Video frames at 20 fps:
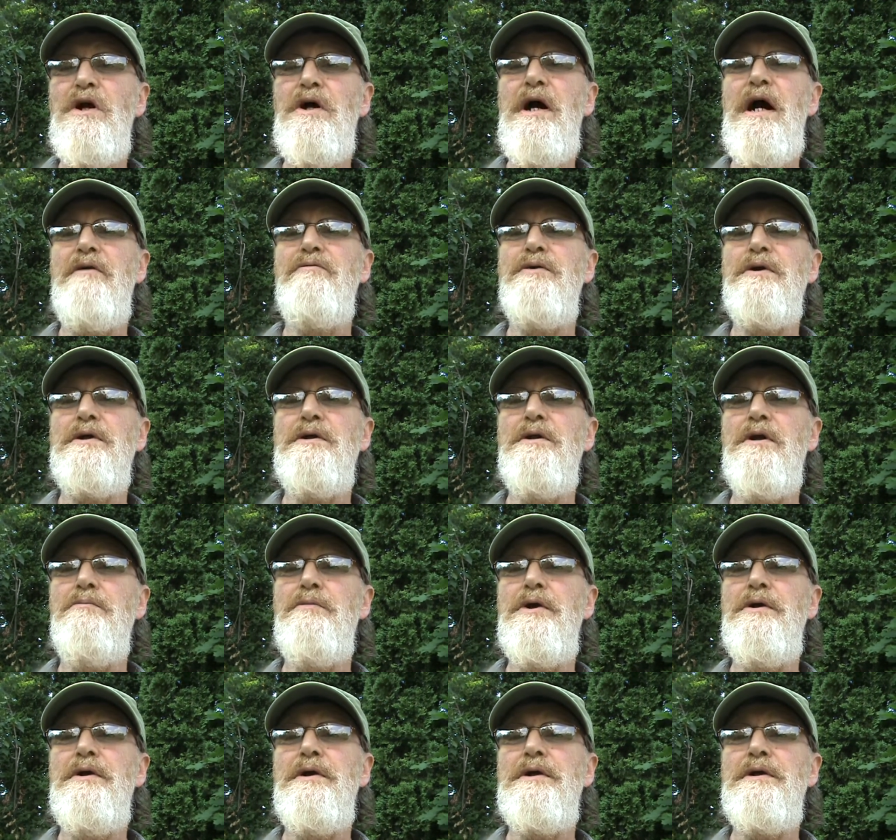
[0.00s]
African
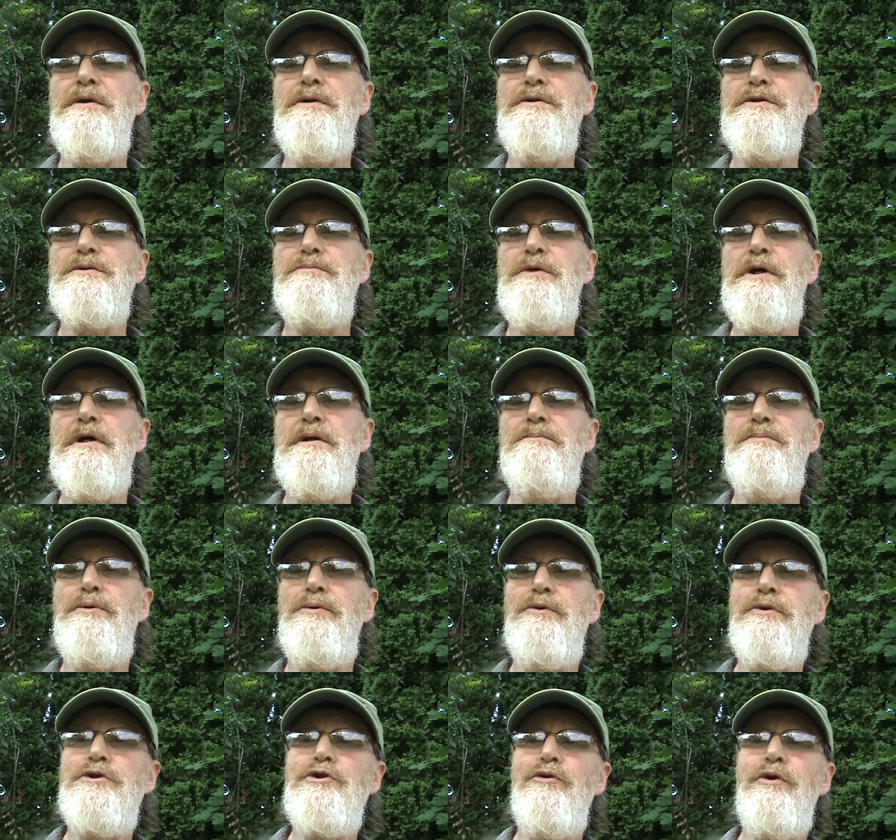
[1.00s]
Americans made
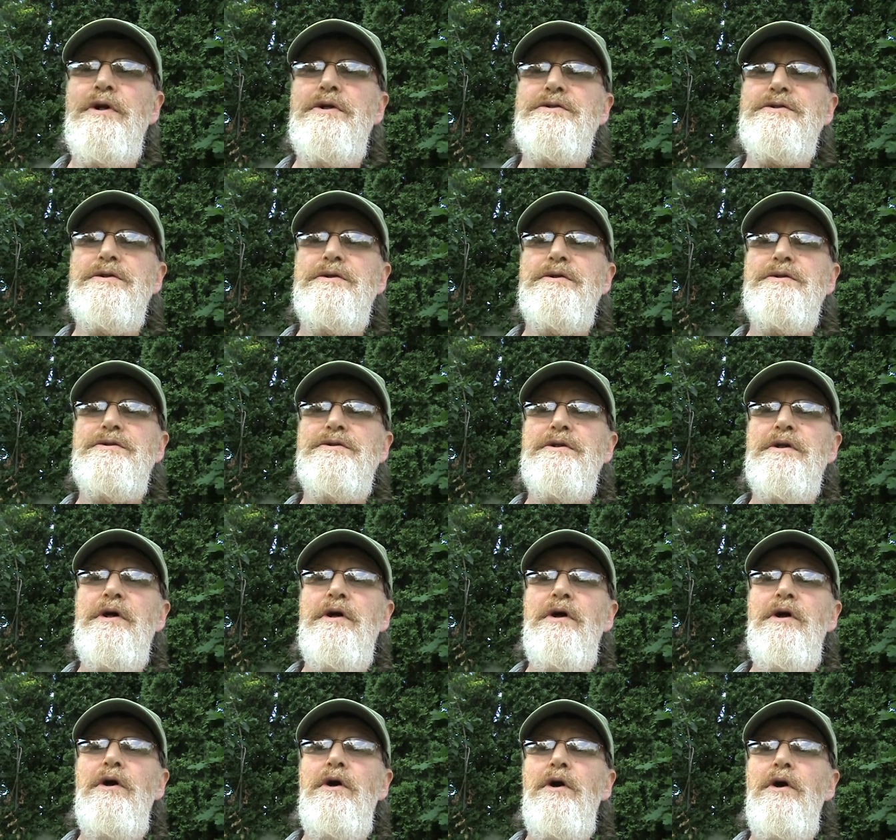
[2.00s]
poor choices
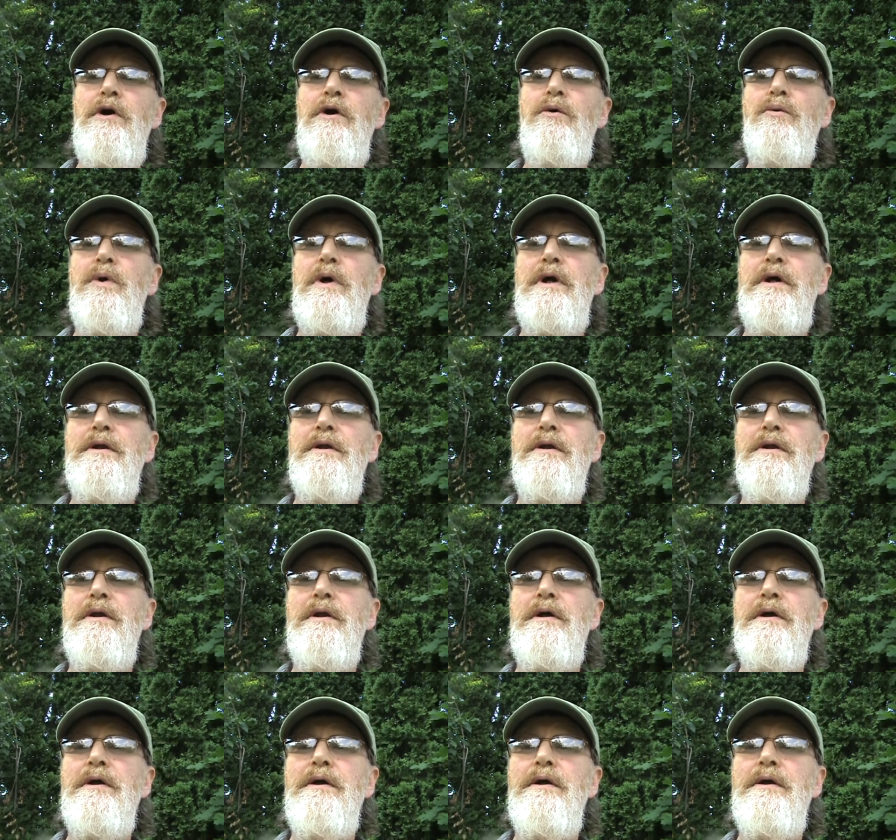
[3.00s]
when
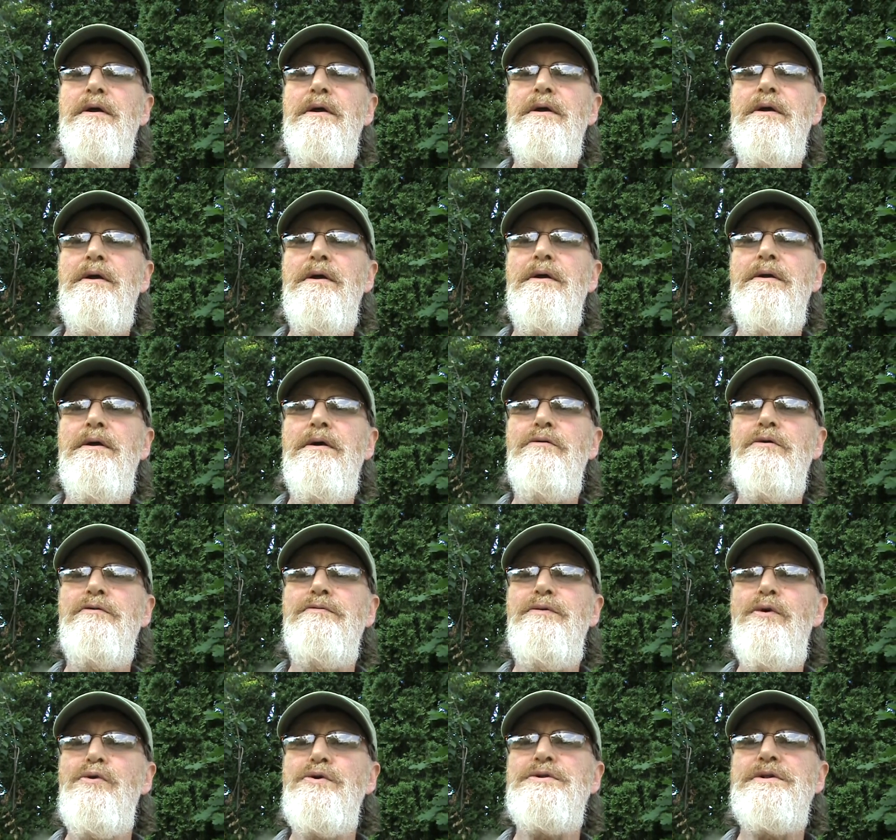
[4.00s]
uh, they were
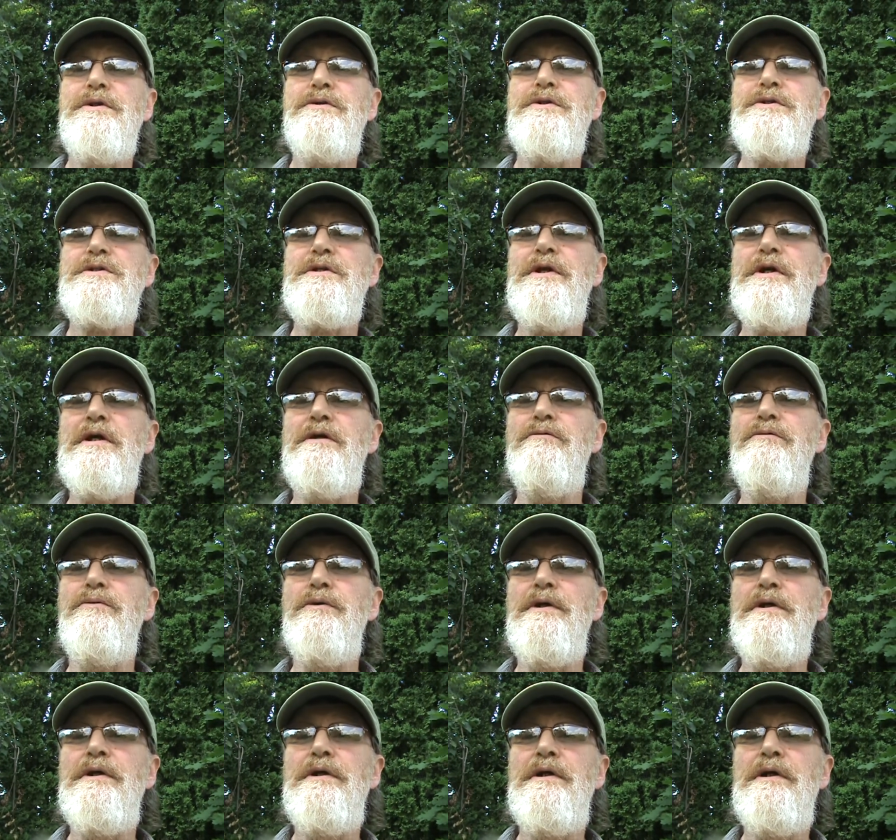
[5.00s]
forced into
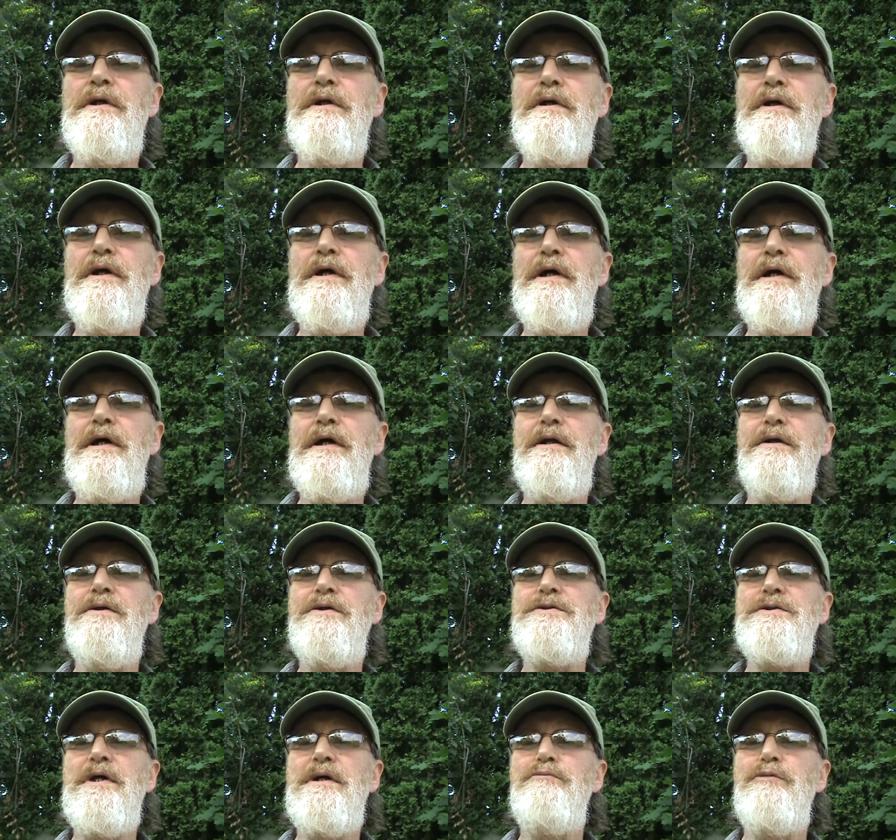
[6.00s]
slavery, and the
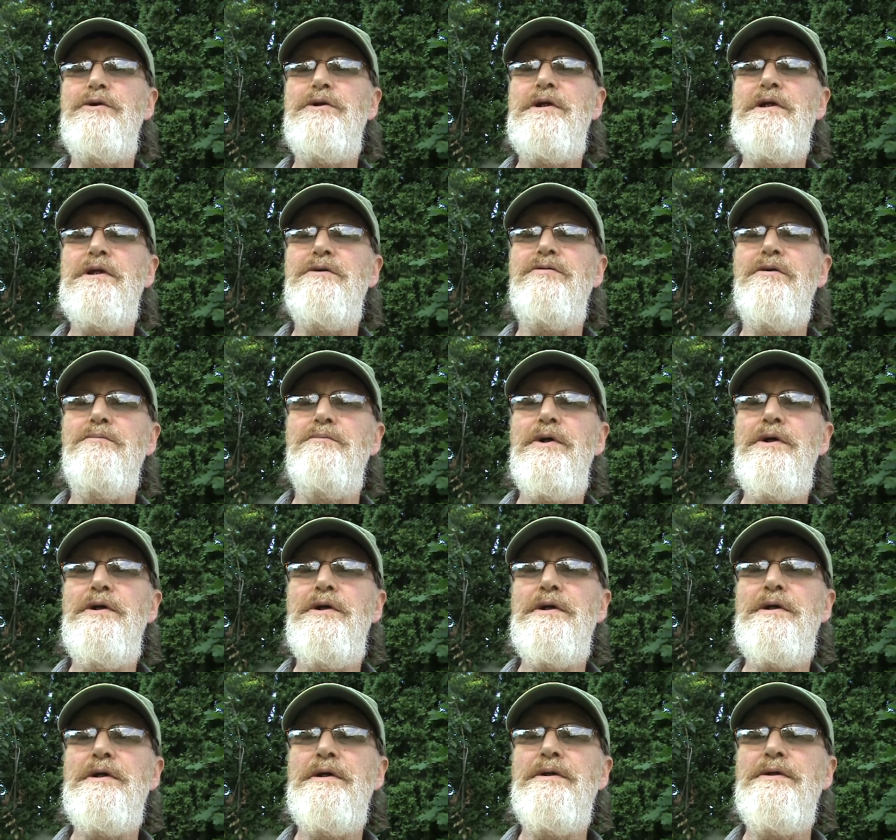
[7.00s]
same with Native
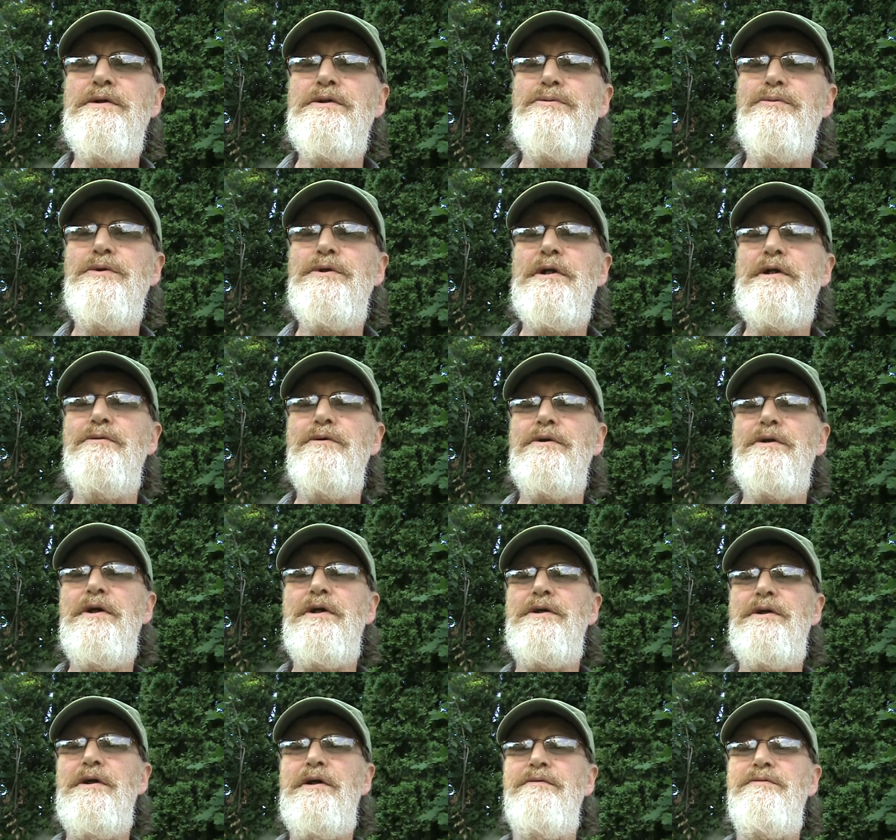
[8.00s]
Americans when they were
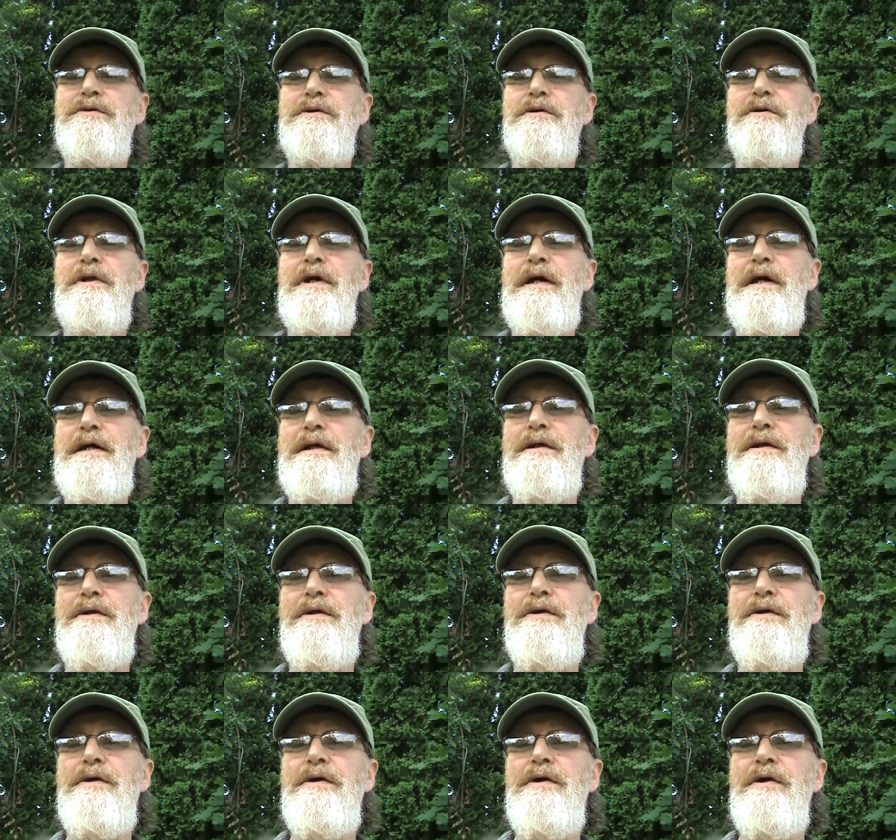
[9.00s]
kicked off their land.